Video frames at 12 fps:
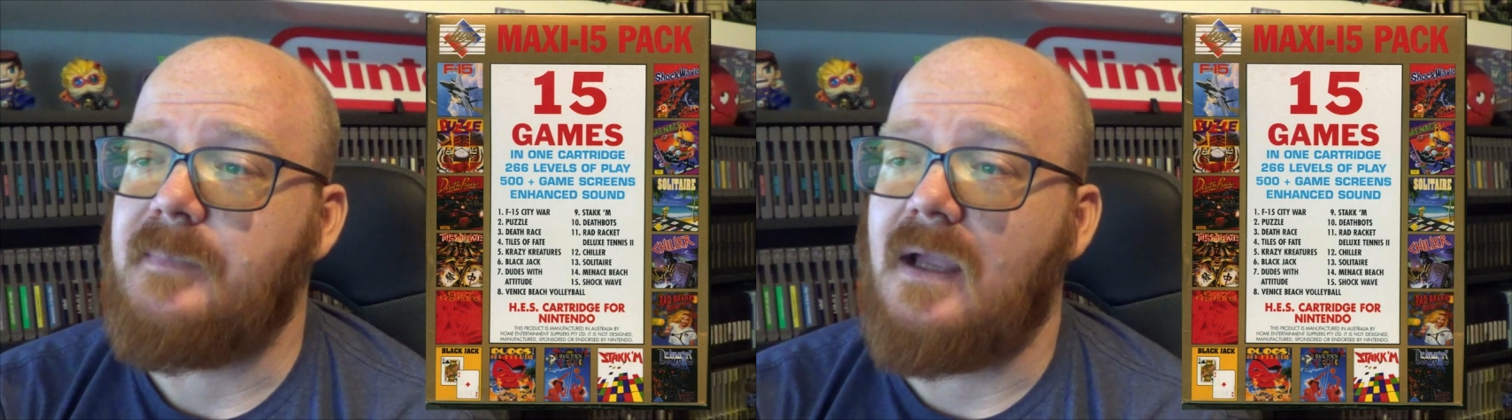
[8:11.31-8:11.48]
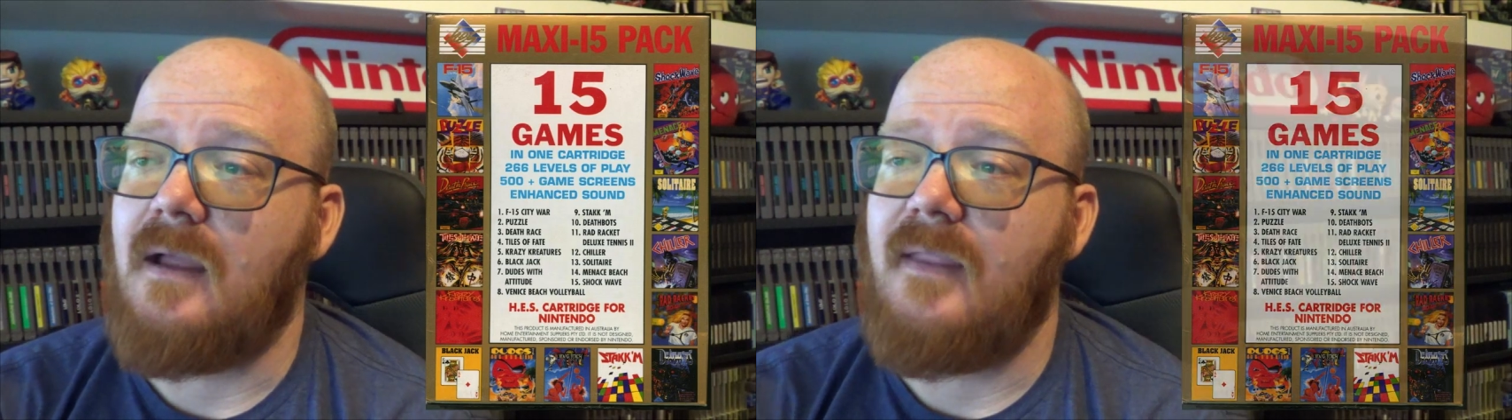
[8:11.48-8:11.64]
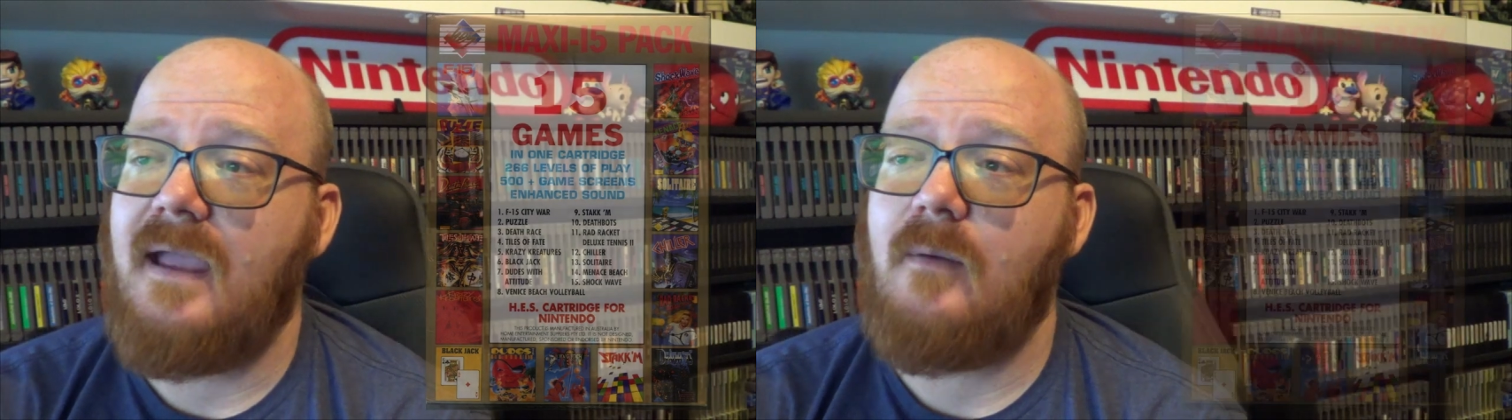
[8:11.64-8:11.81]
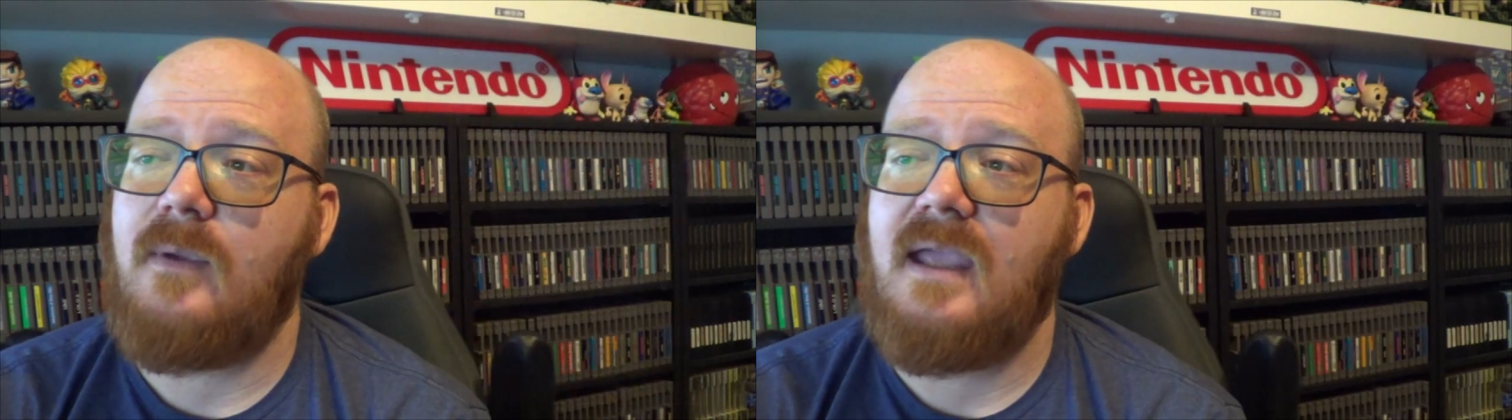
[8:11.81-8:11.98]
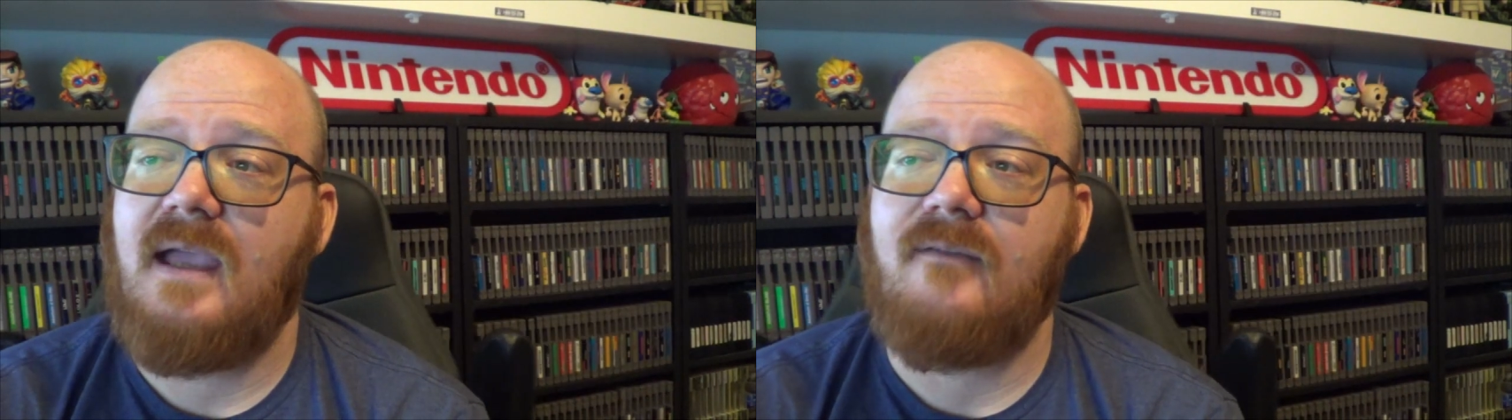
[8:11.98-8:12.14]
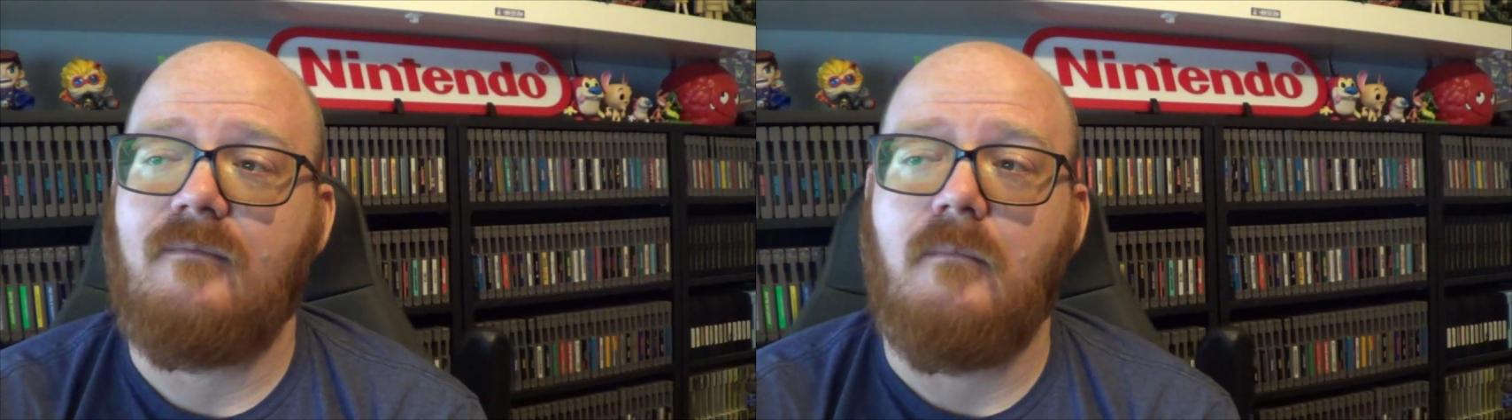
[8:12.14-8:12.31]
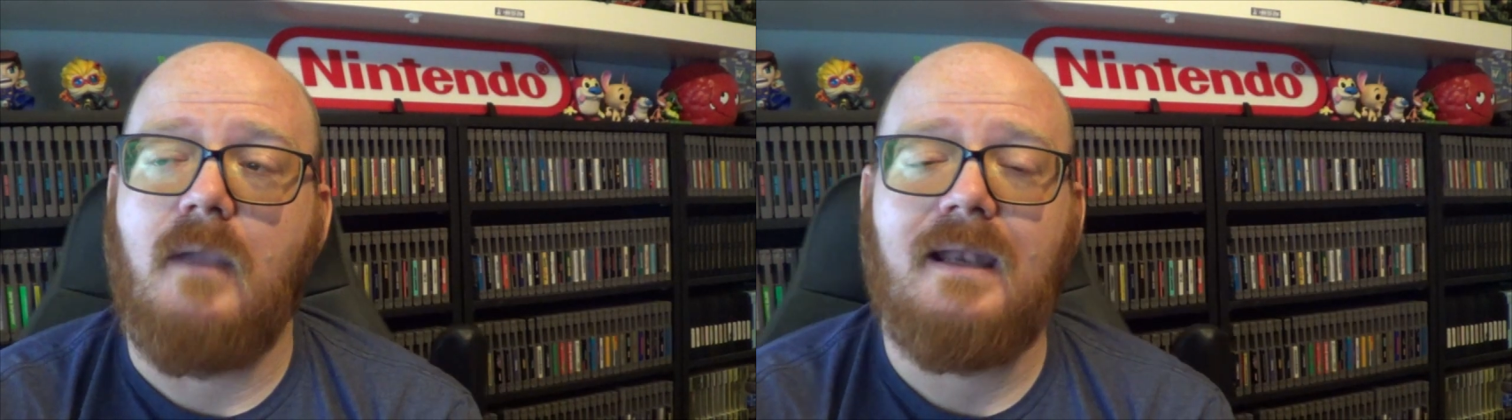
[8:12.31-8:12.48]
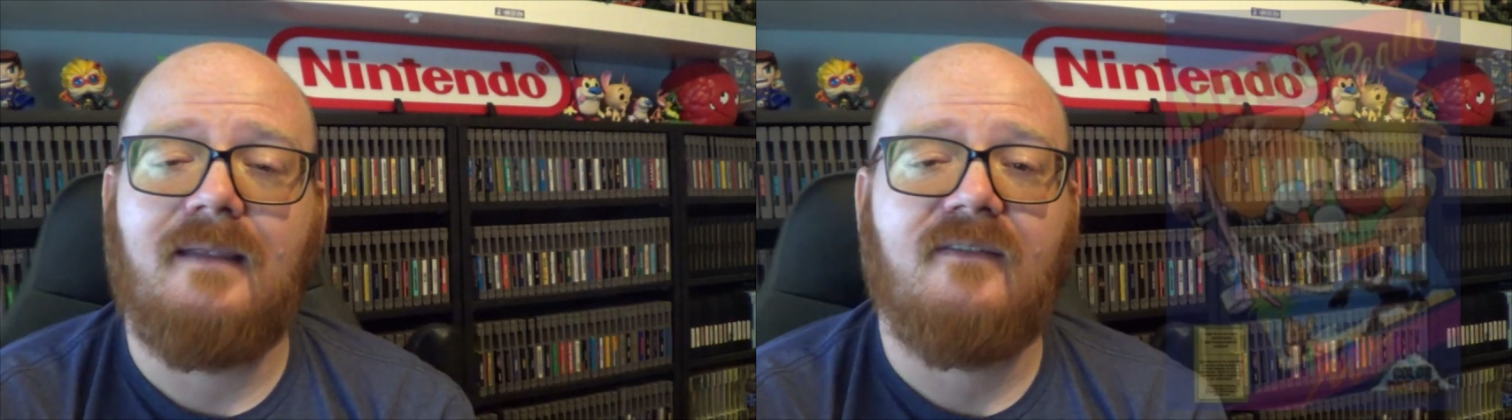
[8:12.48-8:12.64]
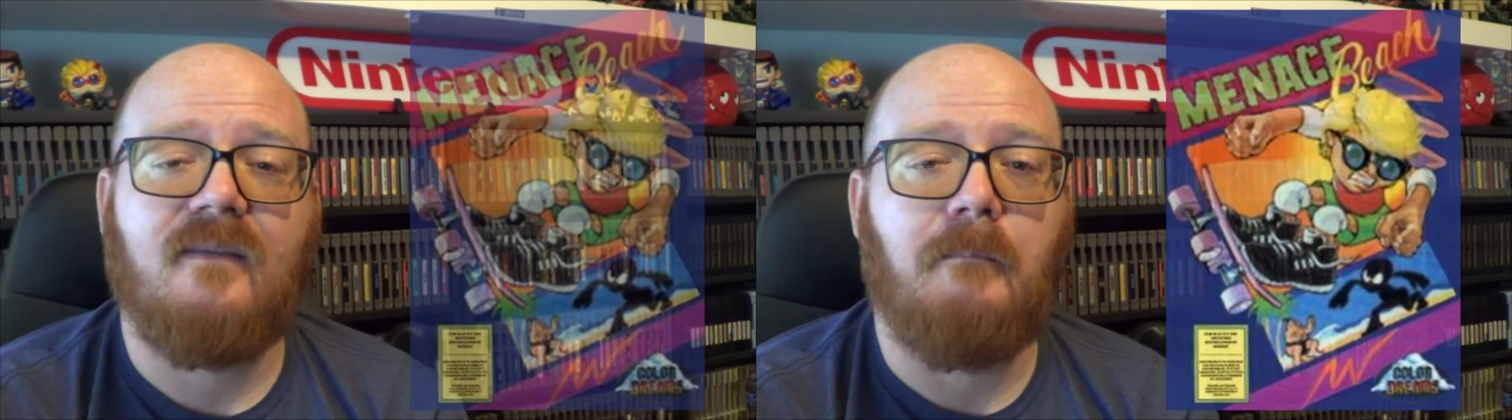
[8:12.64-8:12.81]
Beyond that, we have
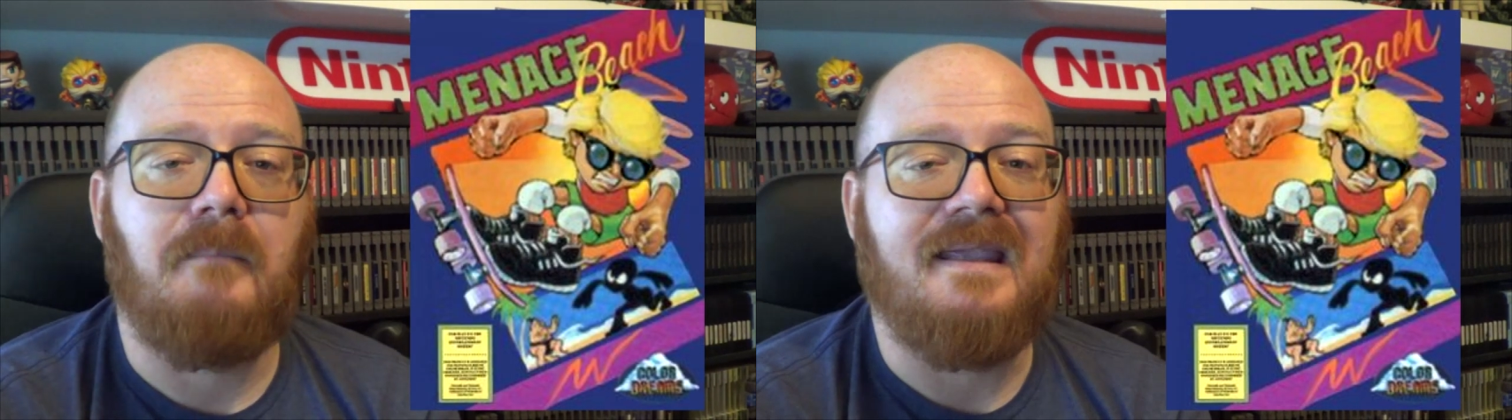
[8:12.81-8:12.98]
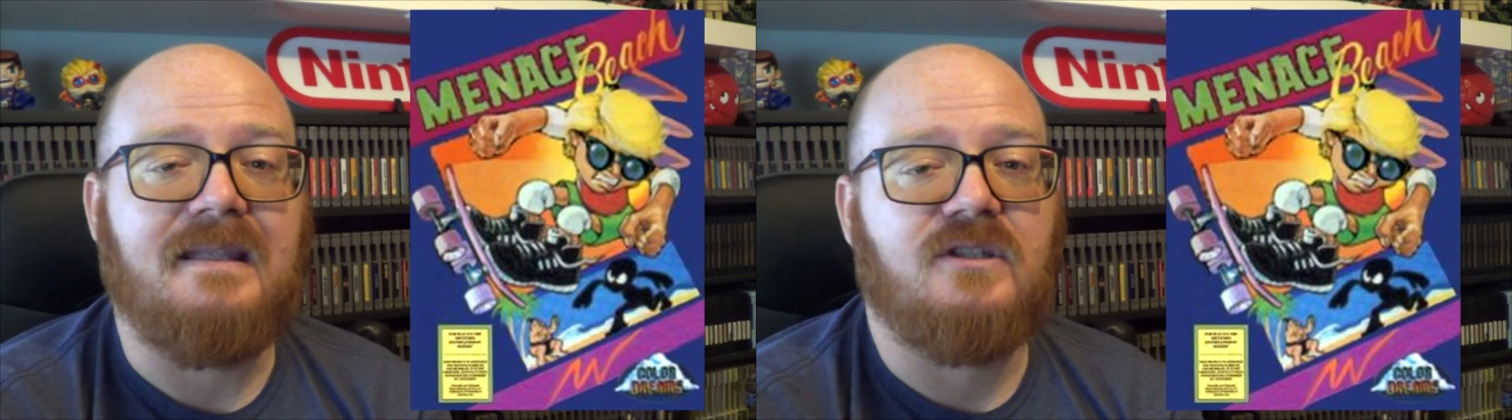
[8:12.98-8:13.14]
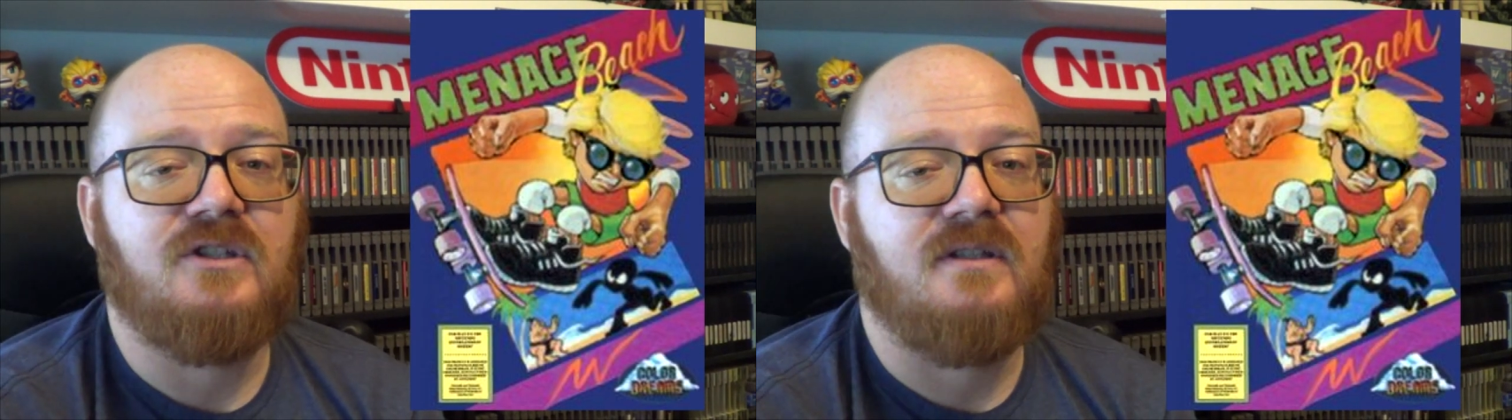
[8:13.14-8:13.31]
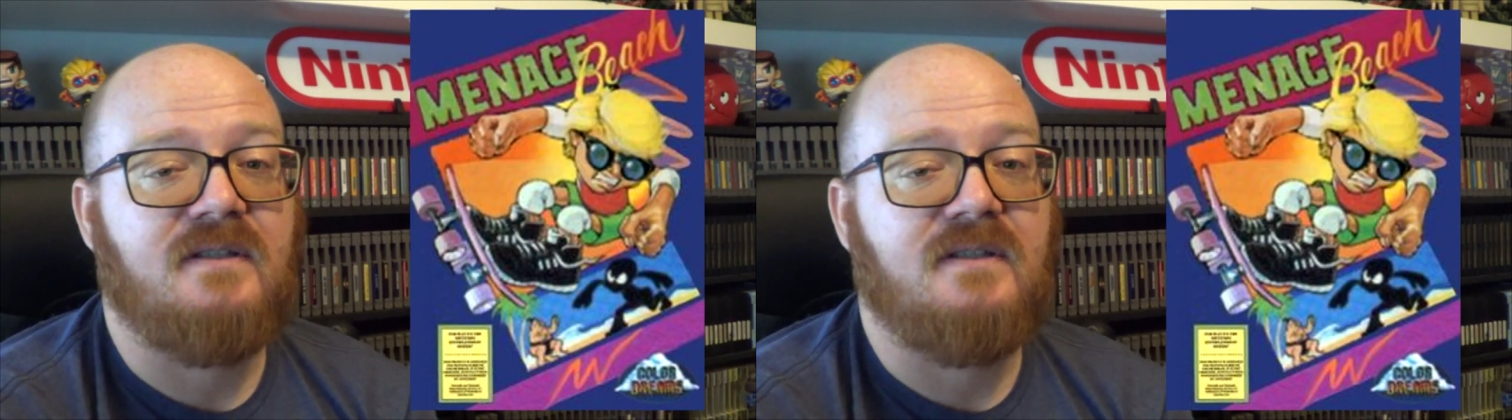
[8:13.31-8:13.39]
Menace Beach.